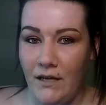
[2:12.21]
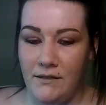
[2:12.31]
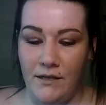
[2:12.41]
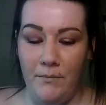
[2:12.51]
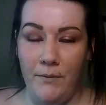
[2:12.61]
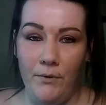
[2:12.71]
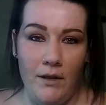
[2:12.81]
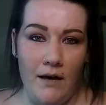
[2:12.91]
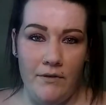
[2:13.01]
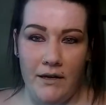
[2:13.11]
some people
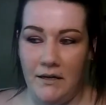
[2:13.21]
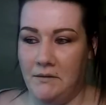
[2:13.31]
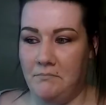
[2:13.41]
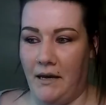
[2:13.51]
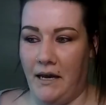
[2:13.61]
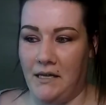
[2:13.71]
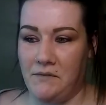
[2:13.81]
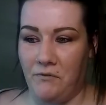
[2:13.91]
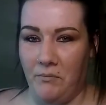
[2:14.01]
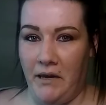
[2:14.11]
love it. I
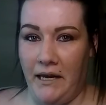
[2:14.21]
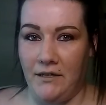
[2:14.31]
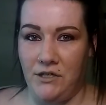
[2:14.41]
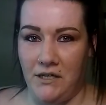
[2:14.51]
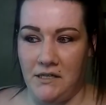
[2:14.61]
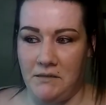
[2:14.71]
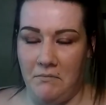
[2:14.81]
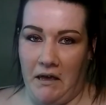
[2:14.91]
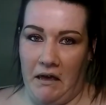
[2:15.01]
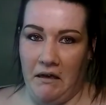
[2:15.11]
guess for me, it's just
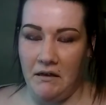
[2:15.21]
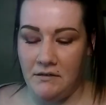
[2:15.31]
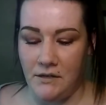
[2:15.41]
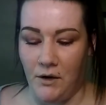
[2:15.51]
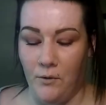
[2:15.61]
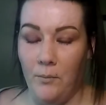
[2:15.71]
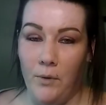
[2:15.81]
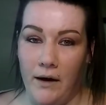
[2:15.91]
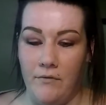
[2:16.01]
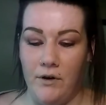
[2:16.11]
eh. So
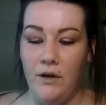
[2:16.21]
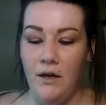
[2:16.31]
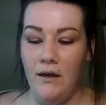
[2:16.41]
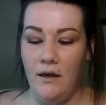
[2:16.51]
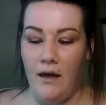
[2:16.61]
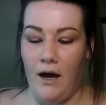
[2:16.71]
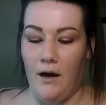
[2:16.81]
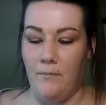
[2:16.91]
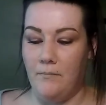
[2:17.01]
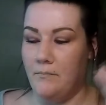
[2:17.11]
whatever.
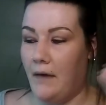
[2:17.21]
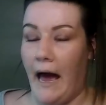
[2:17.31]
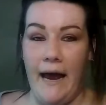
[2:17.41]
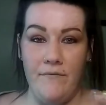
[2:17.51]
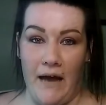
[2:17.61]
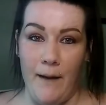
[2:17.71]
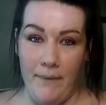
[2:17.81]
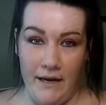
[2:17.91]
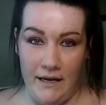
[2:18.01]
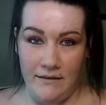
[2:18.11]
Um, I have not
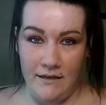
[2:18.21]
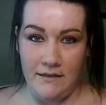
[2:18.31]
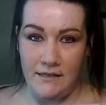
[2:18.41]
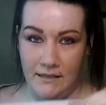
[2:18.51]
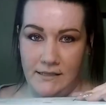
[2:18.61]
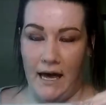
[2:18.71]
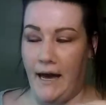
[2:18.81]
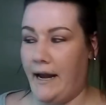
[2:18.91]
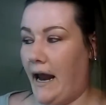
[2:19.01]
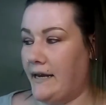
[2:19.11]
been in this
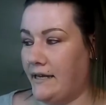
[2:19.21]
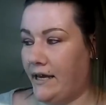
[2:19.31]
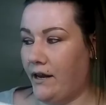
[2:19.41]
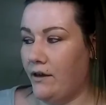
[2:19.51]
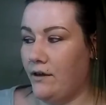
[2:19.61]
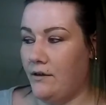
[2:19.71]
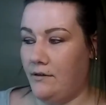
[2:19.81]
inside. I did